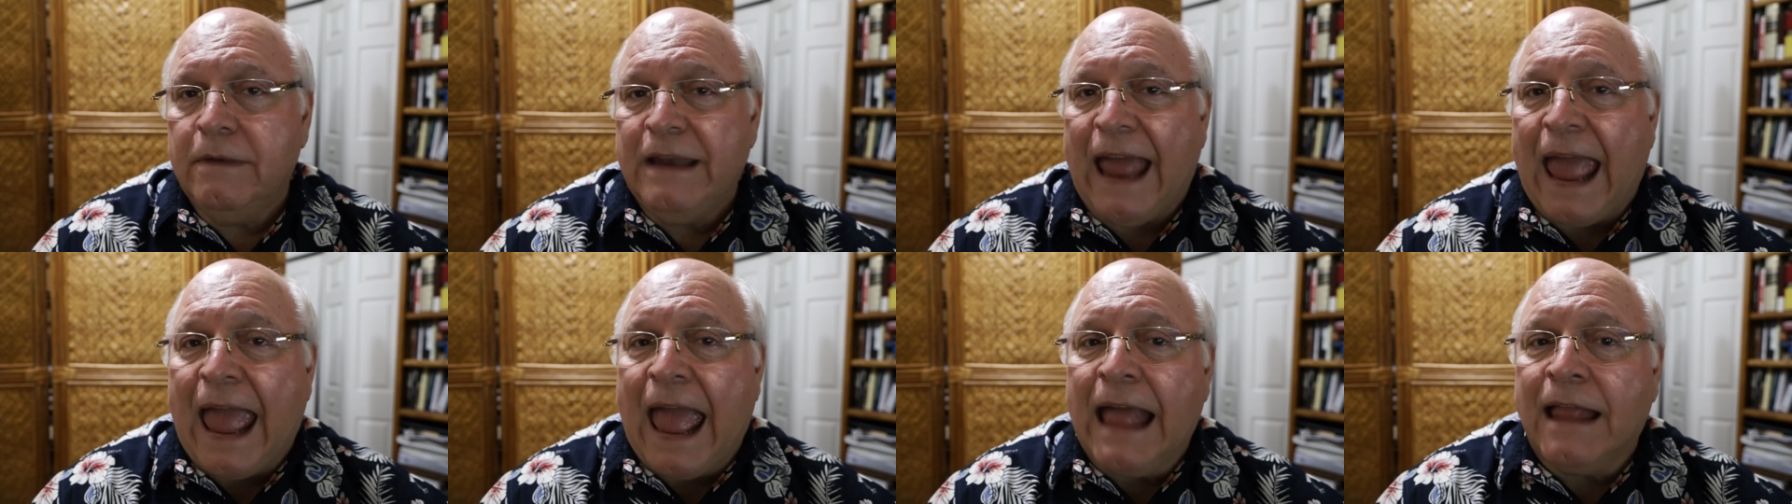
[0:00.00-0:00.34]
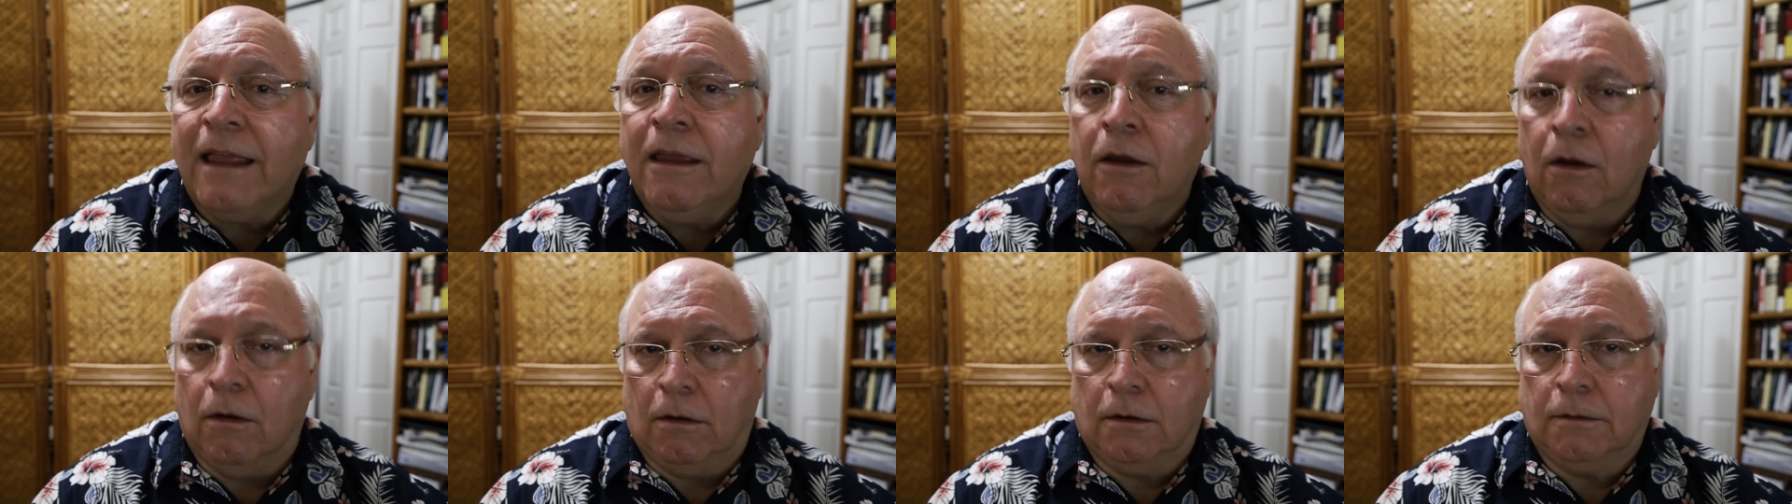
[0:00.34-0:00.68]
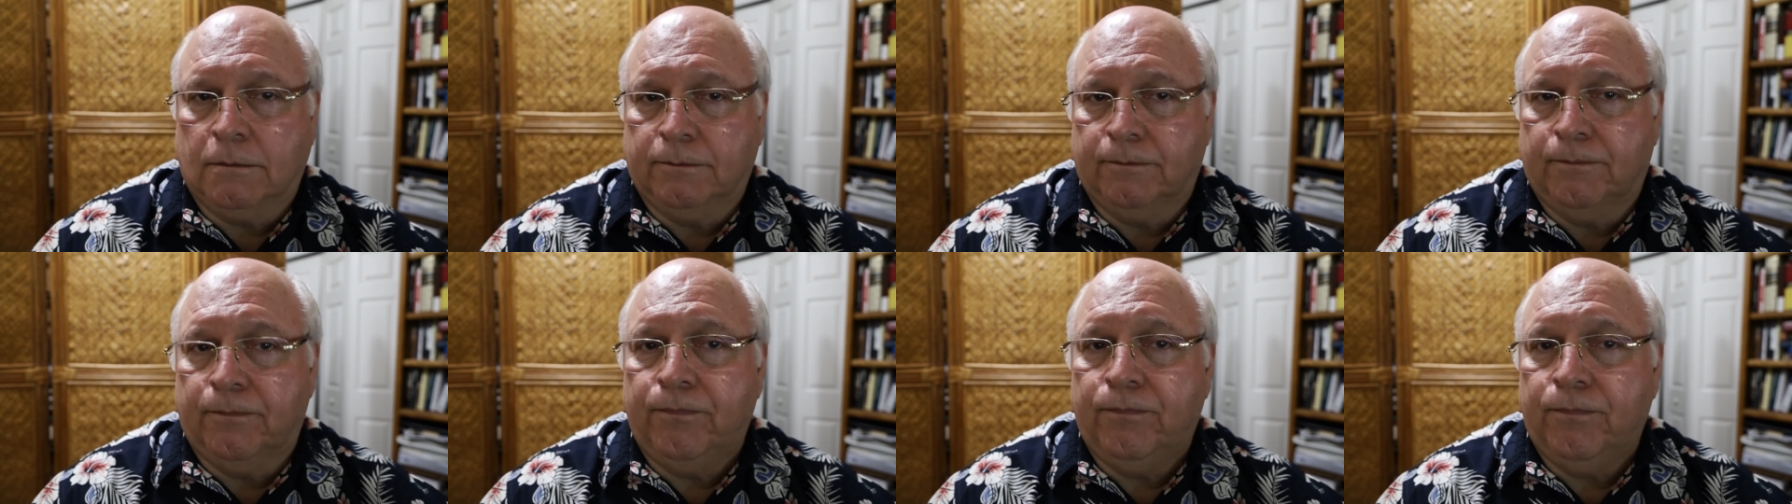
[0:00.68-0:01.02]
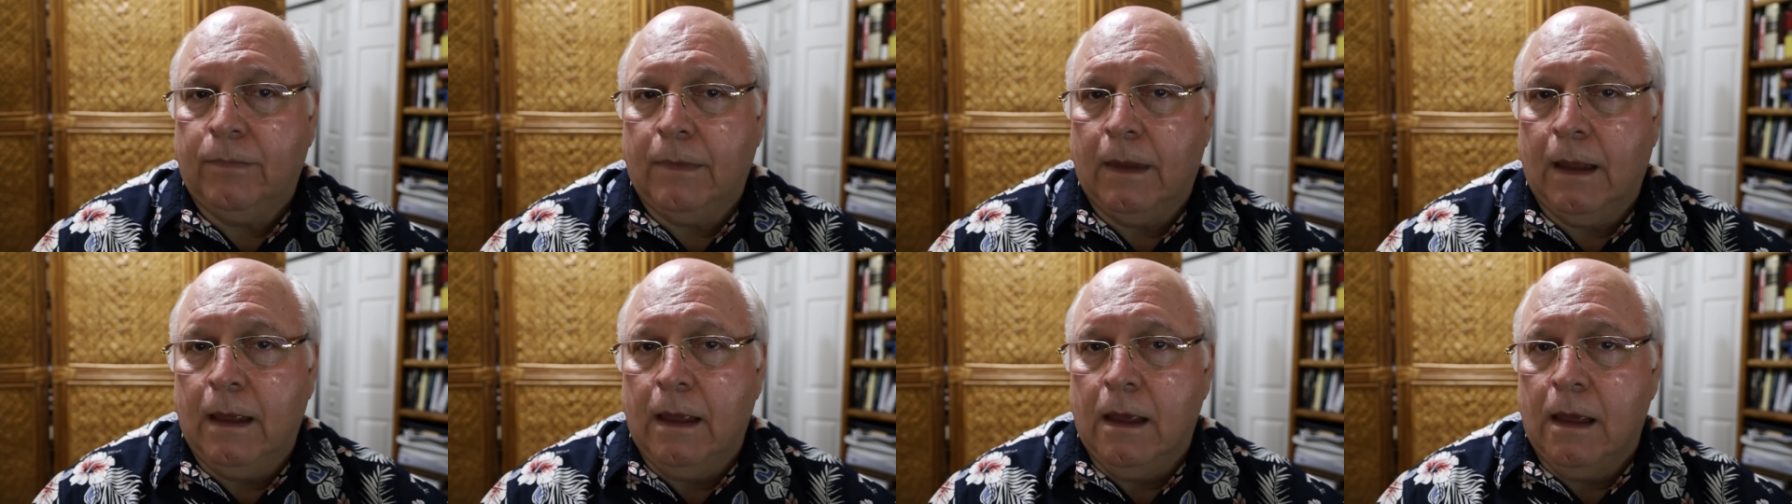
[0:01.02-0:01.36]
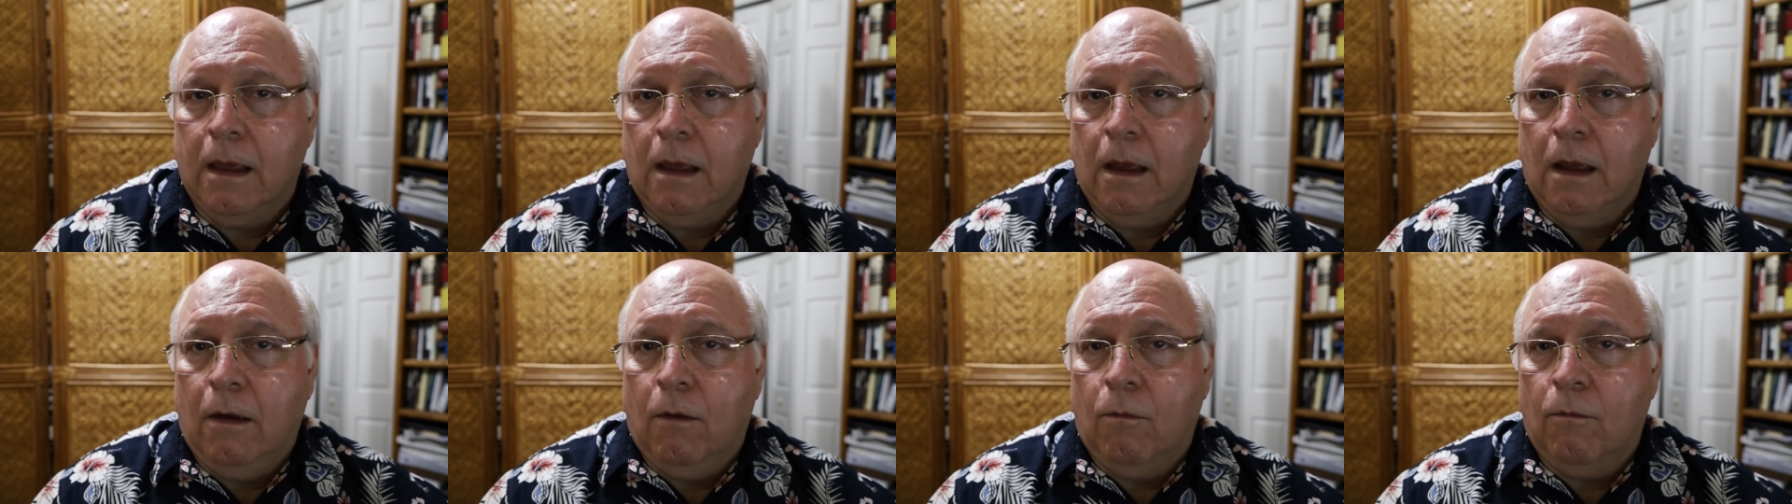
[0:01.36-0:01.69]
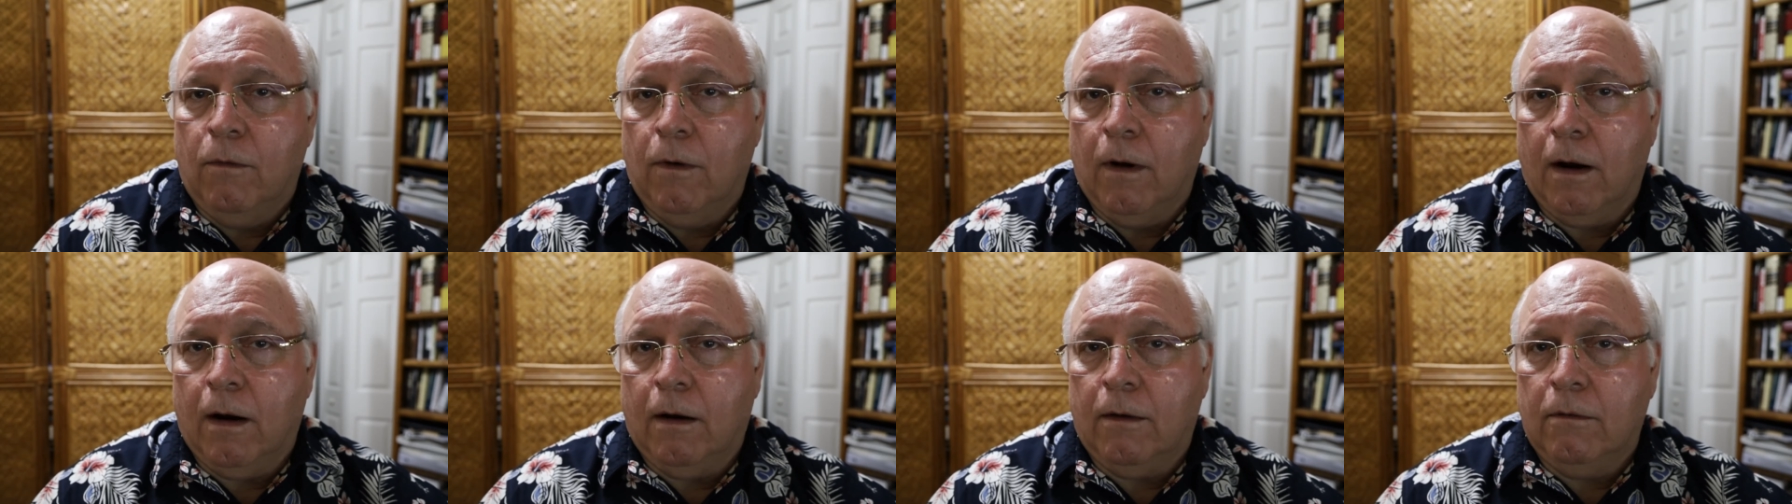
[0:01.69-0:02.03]
Daniel
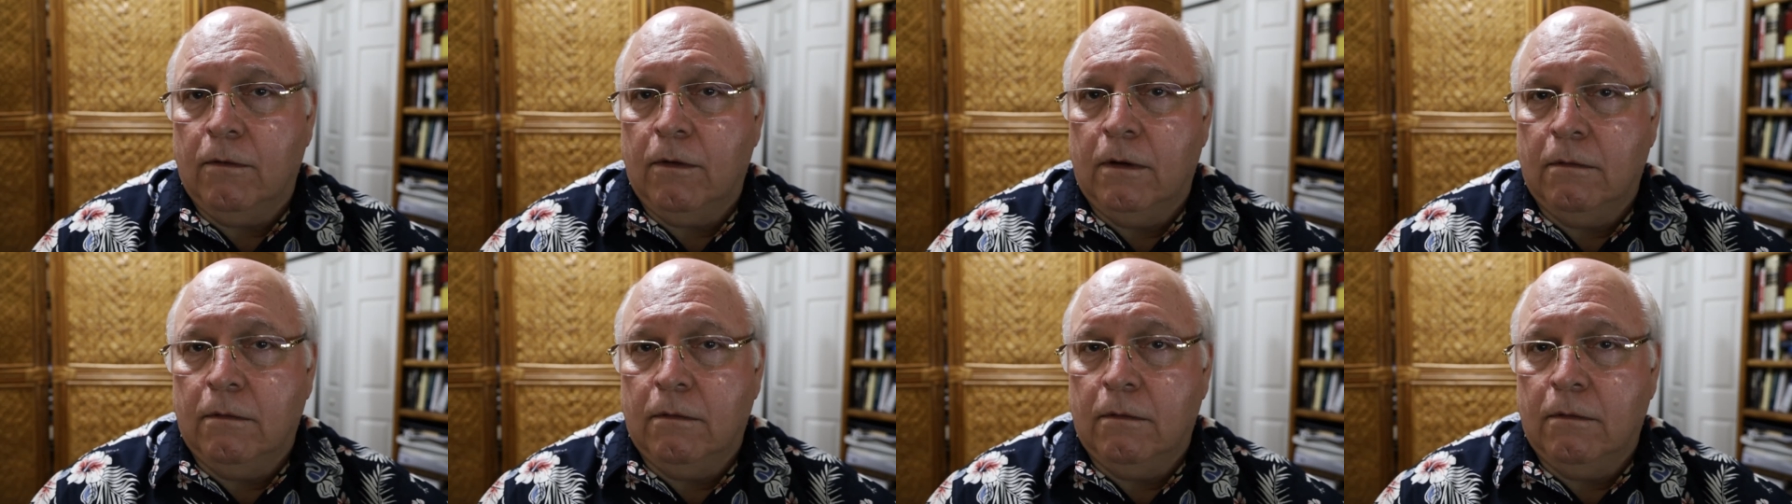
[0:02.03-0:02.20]
where